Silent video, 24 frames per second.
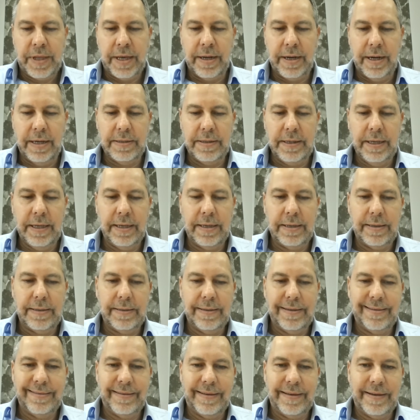And I think,
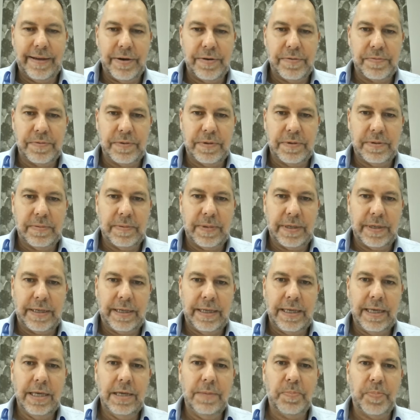you know, the
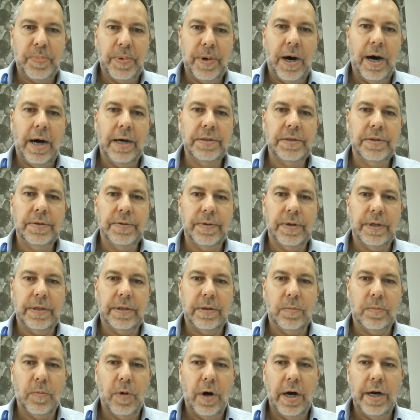key part to it
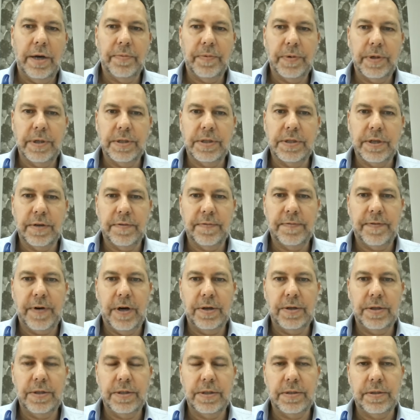and why we are so
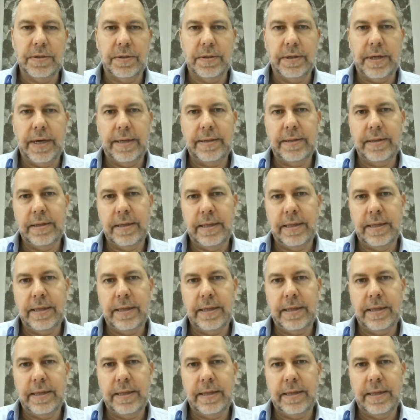focused on that,